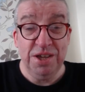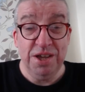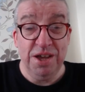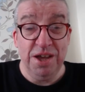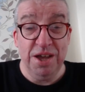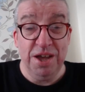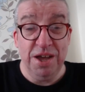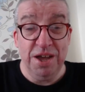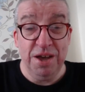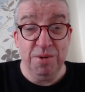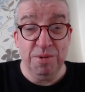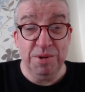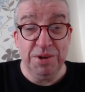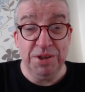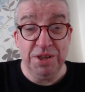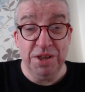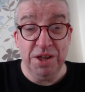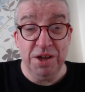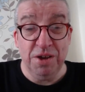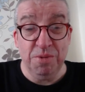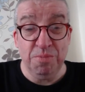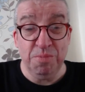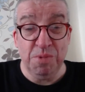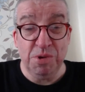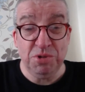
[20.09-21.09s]
one of
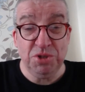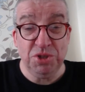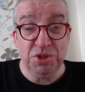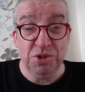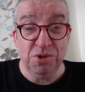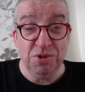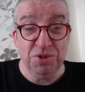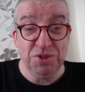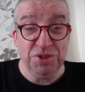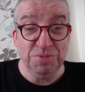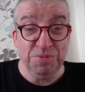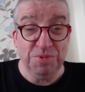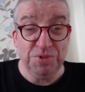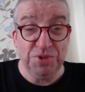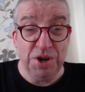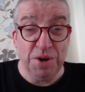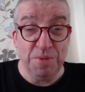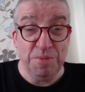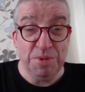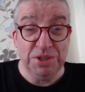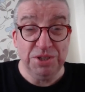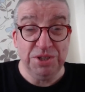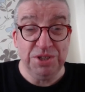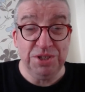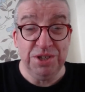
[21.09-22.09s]
the most awesome
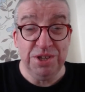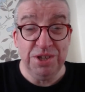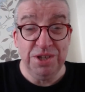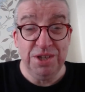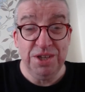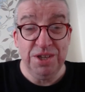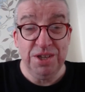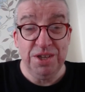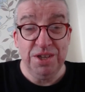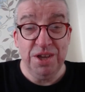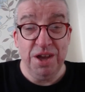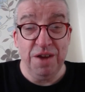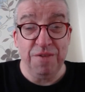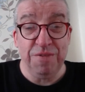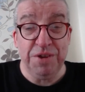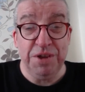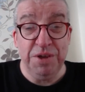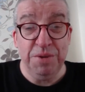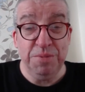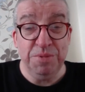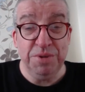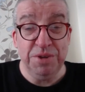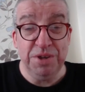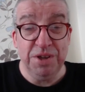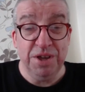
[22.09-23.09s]
drummers of
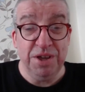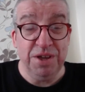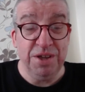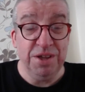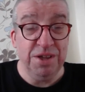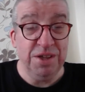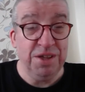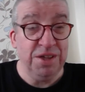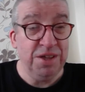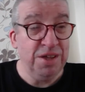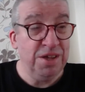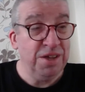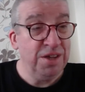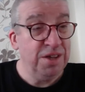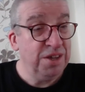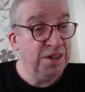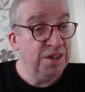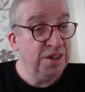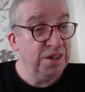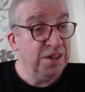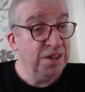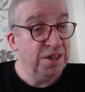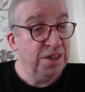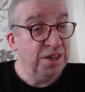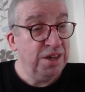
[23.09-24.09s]
keeping
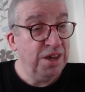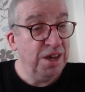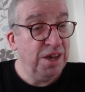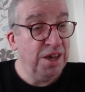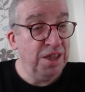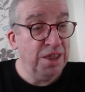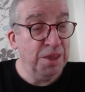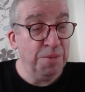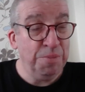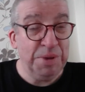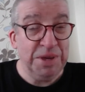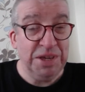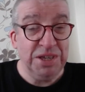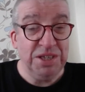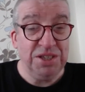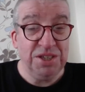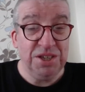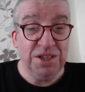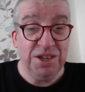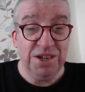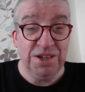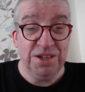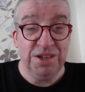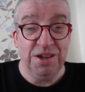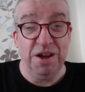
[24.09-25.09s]
the beat,
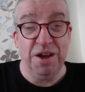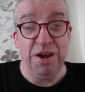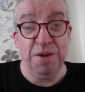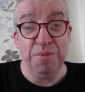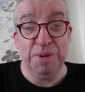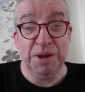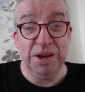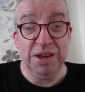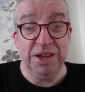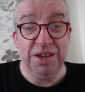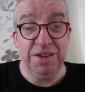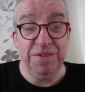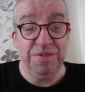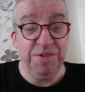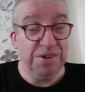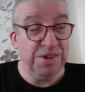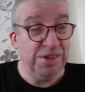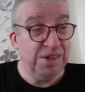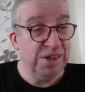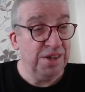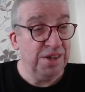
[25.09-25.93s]
I believe.